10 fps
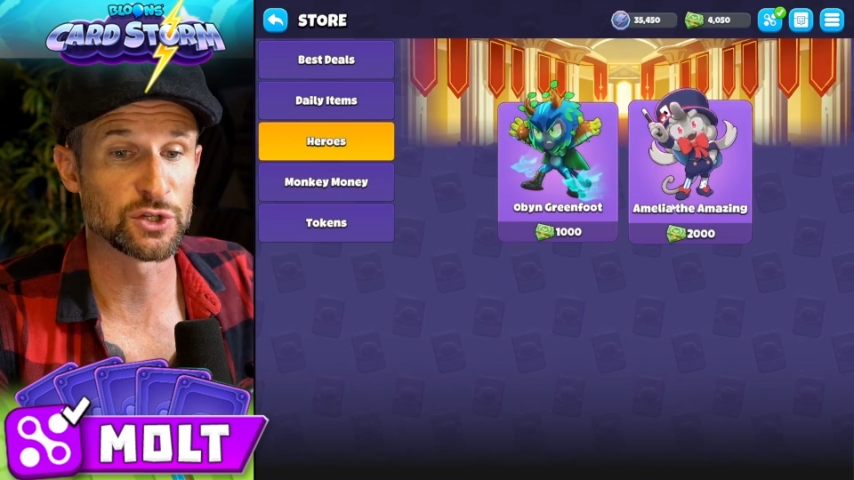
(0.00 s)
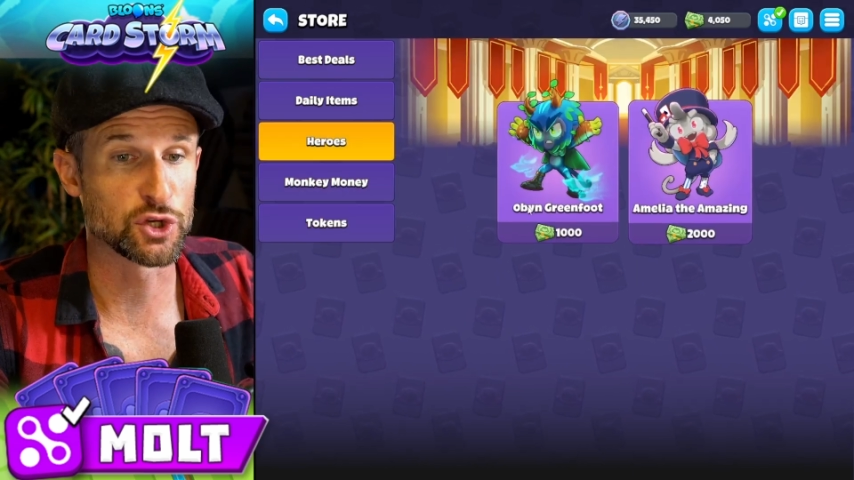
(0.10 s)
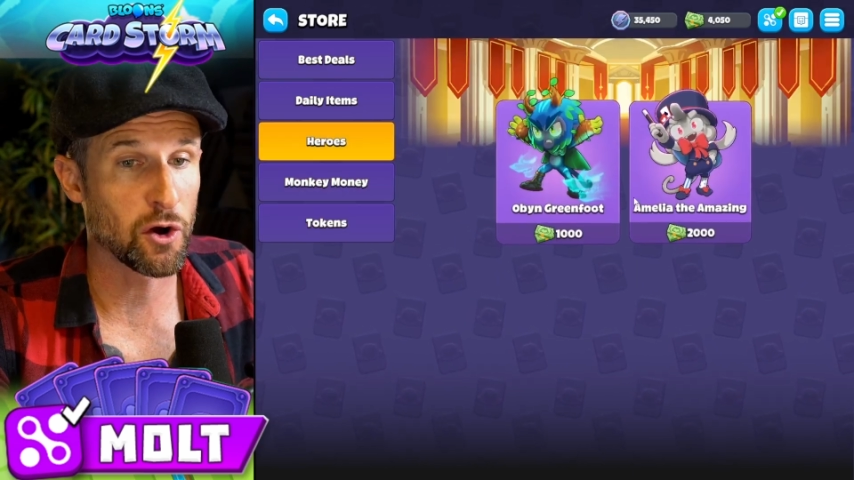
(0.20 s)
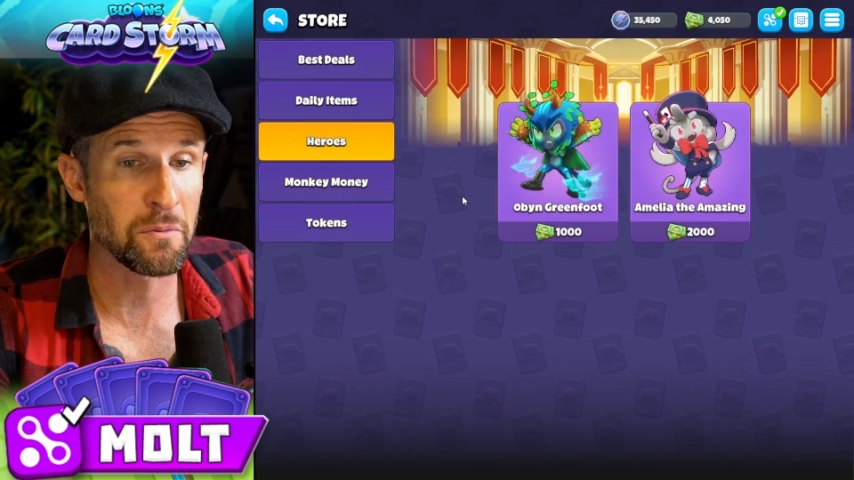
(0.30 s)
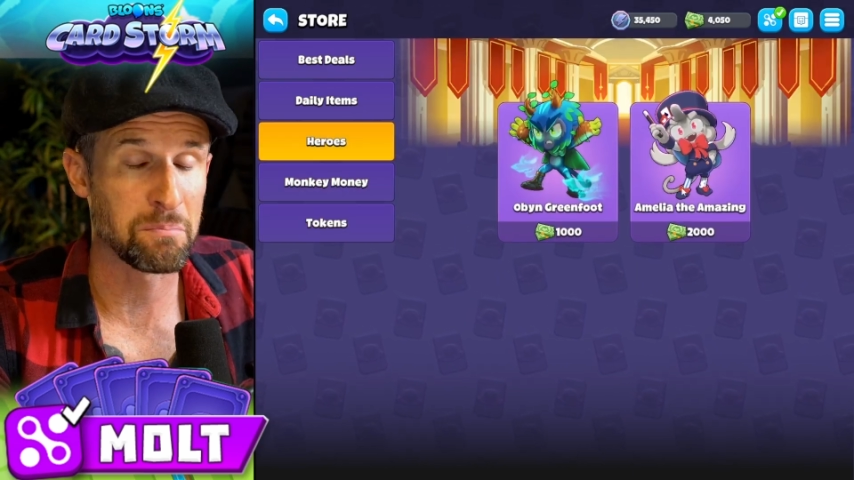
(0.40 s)

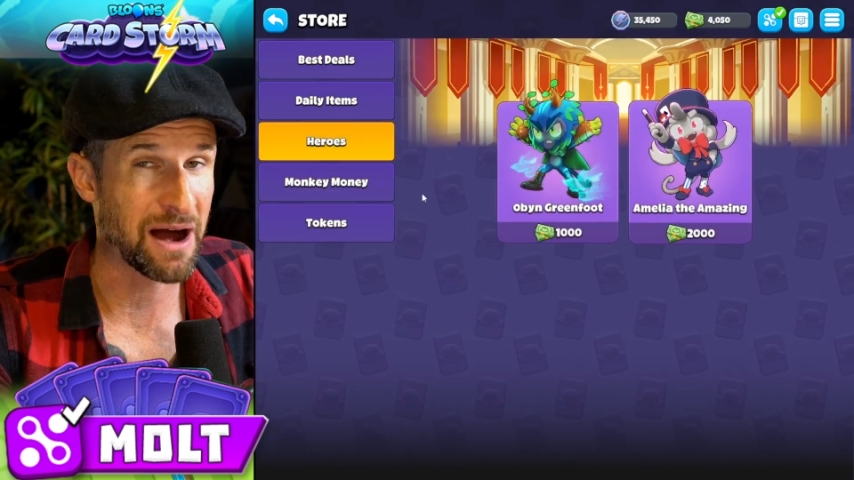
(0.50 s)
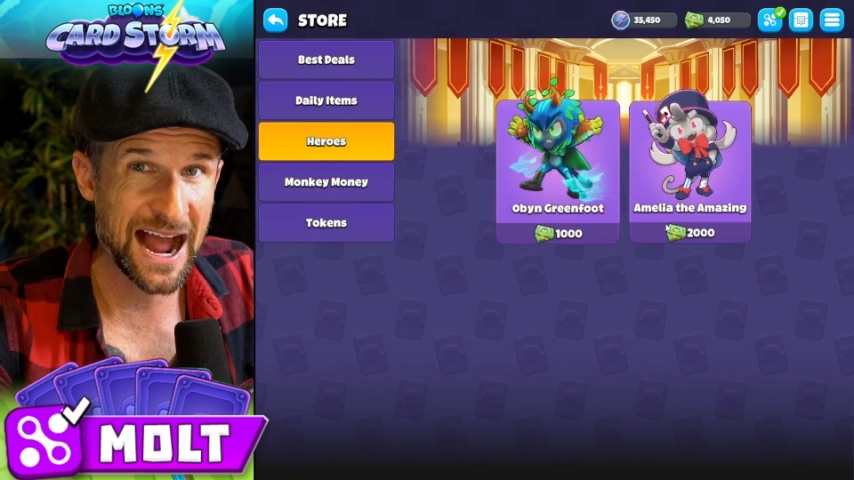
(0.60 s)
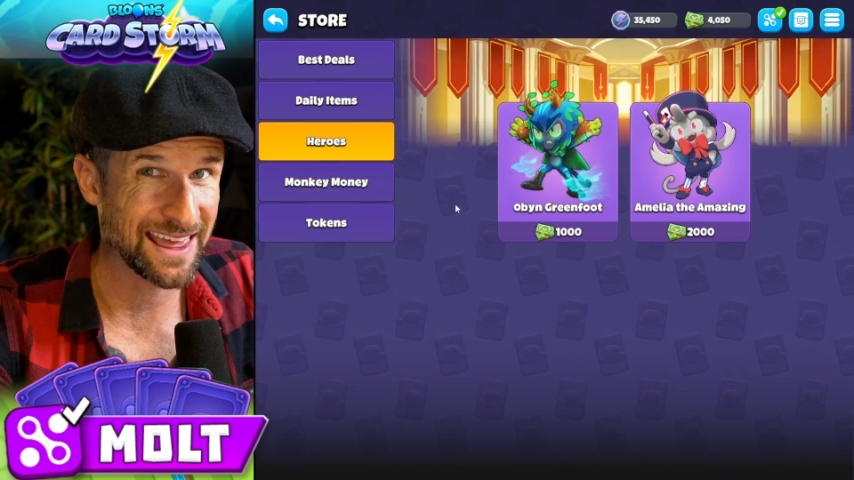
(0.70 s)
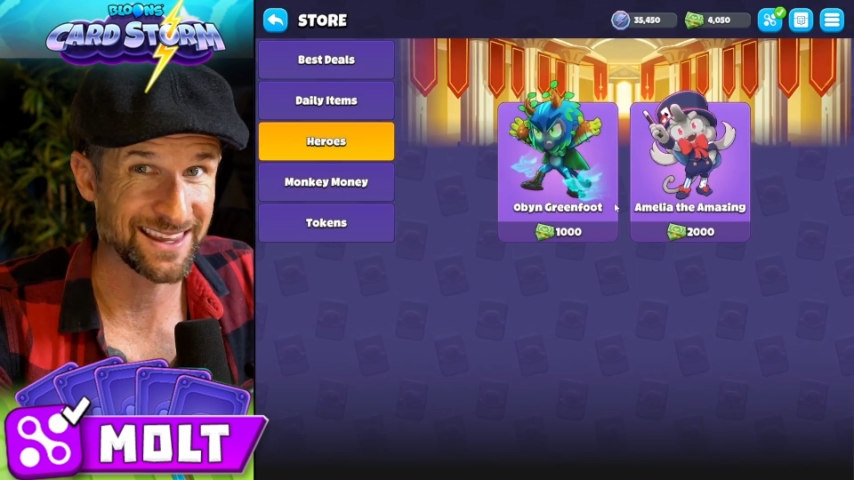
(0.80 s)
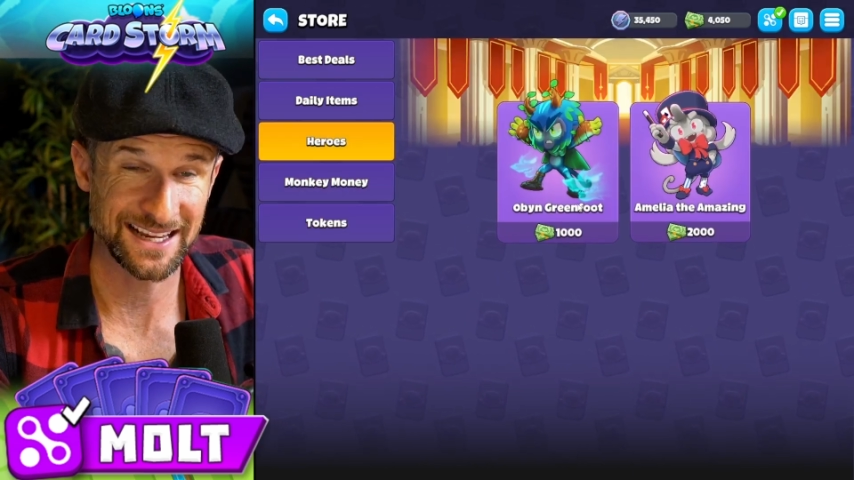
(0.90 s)
don't
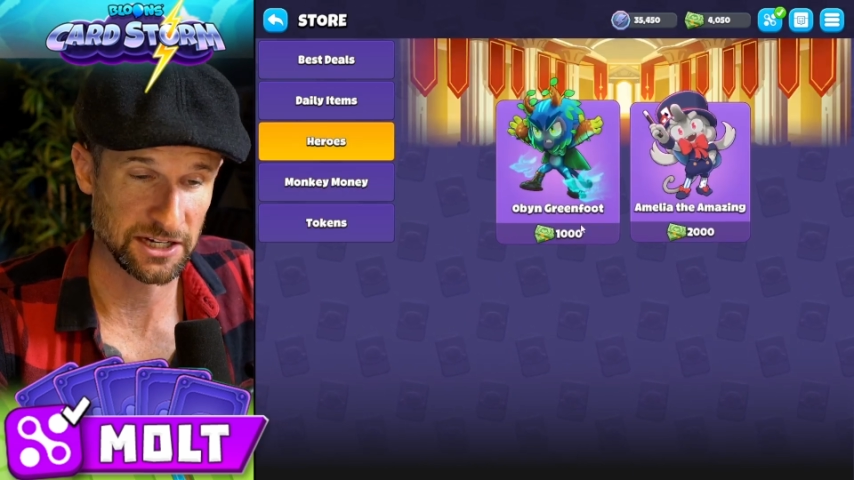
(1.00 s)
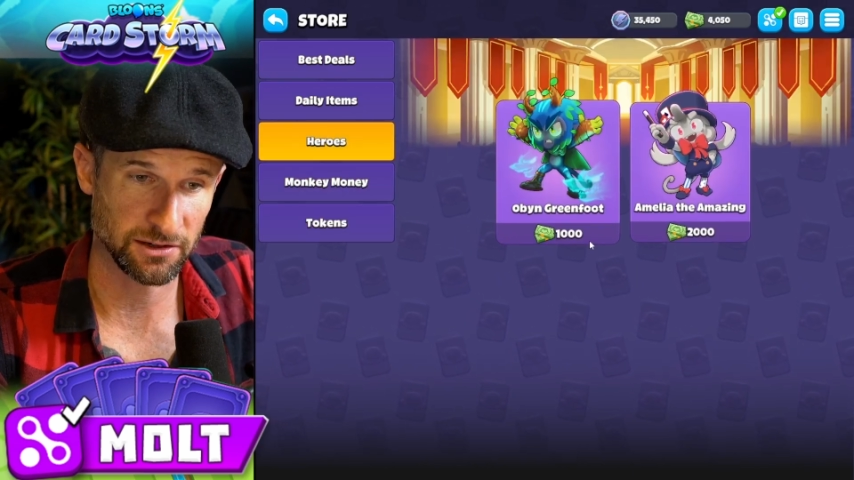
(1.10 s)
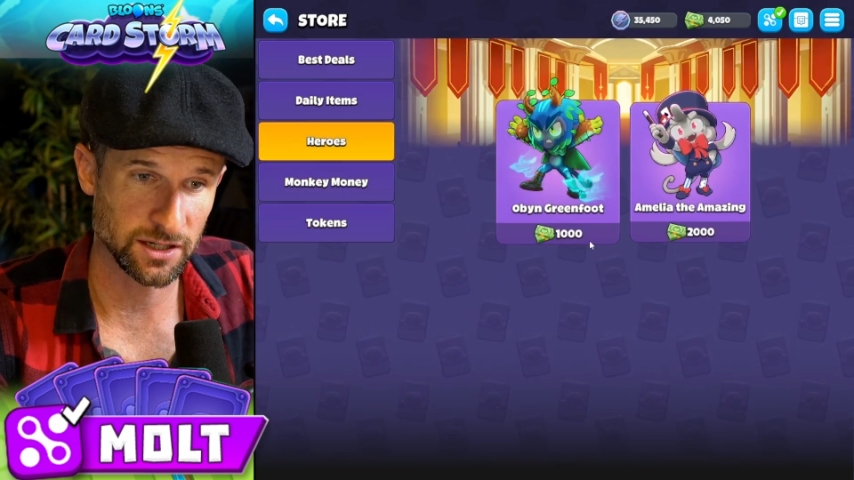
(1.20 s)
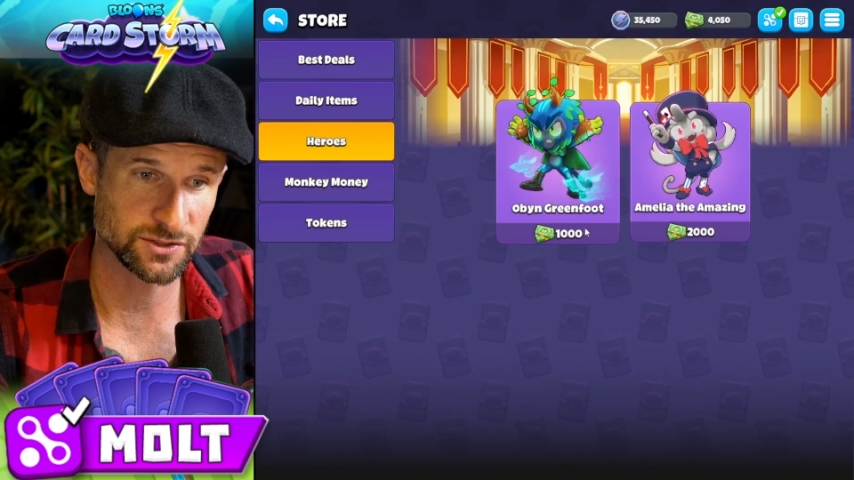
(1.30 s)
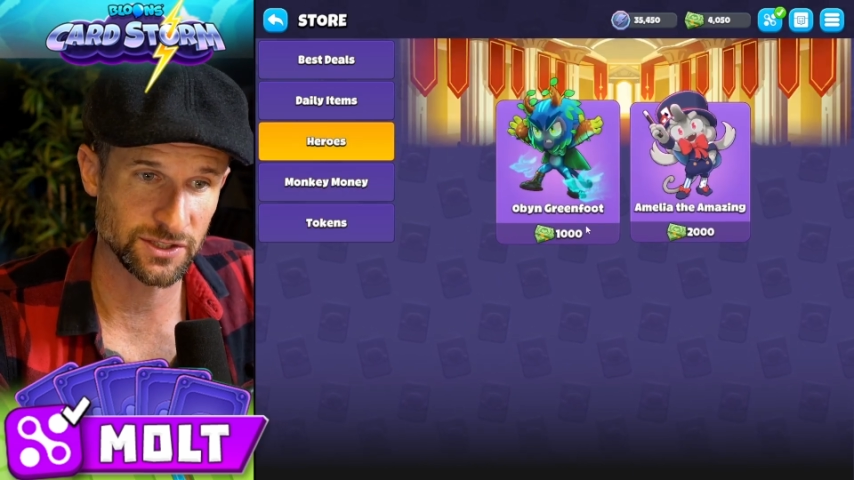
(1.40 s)
buy the heroes.